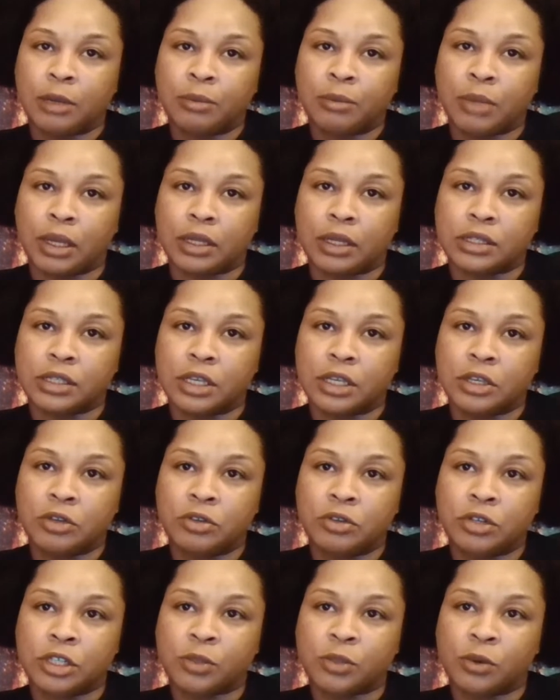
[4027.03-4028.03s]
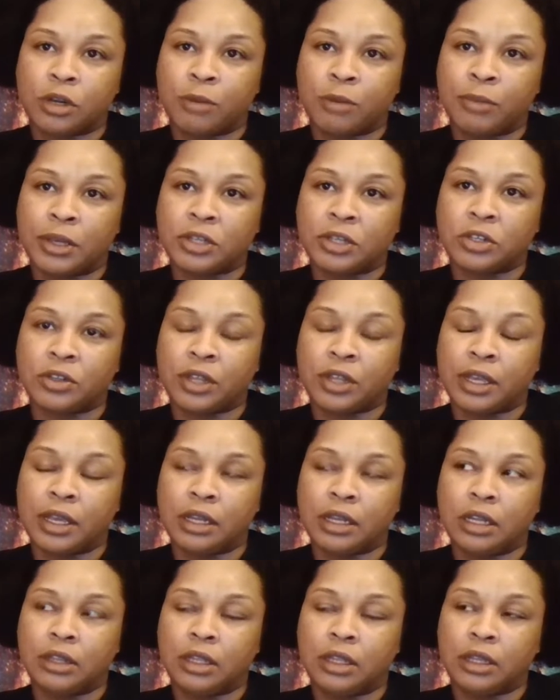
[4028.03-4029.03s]
like I said, you just want to make sure that
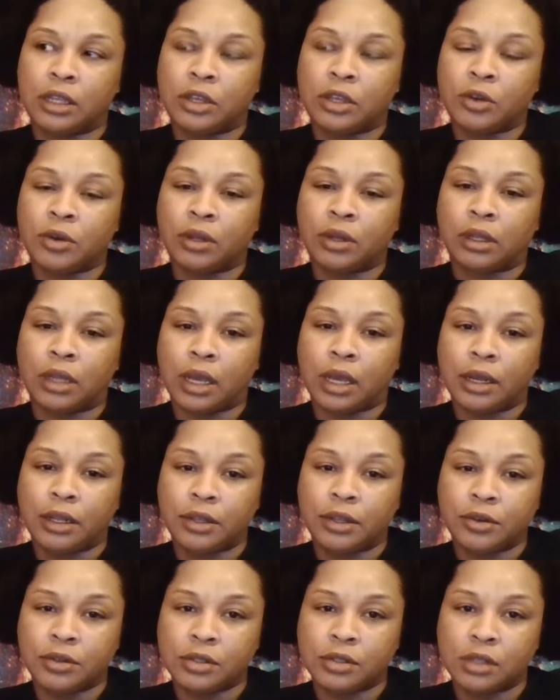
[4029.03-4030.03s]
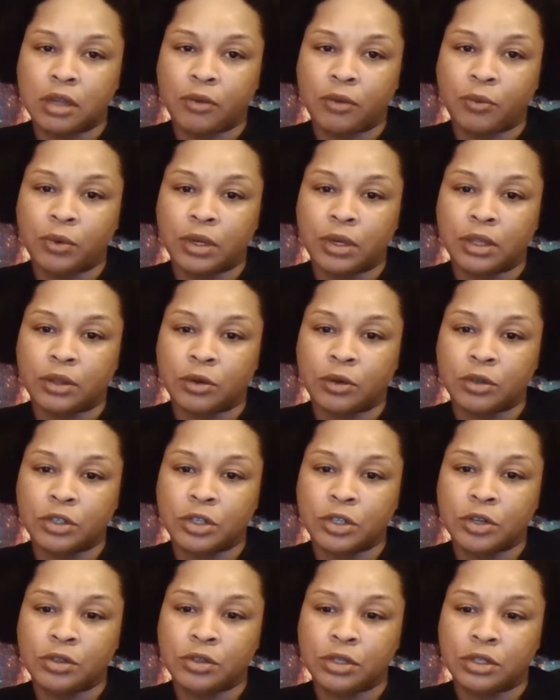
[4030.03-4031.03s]
anything that you're aligning yourself with or
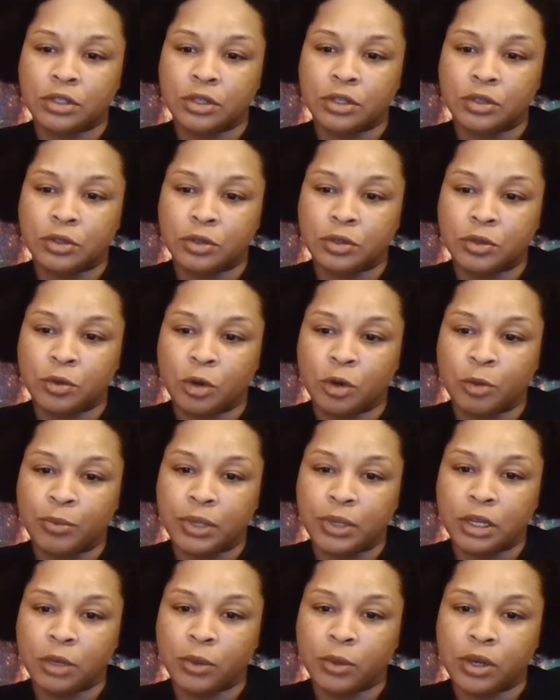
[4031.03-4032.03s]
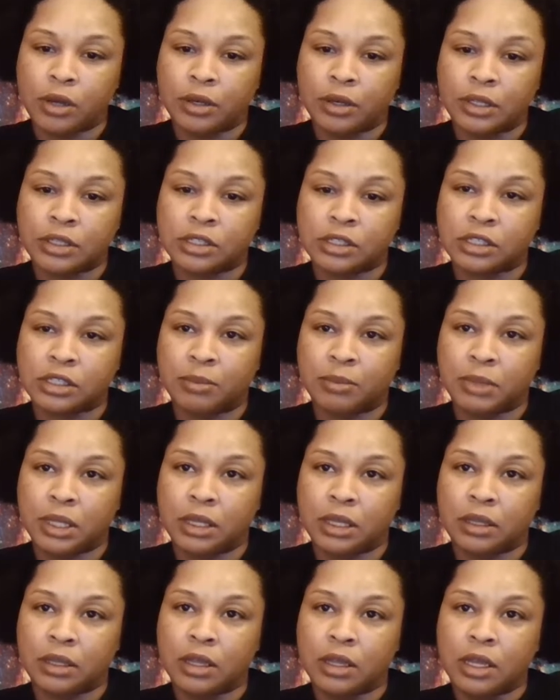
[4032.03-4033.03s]
choosing to do or be around is
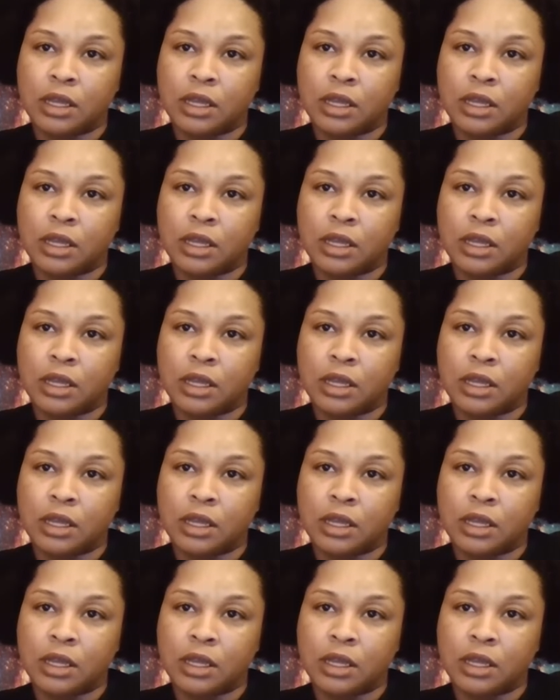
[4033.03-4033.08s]
something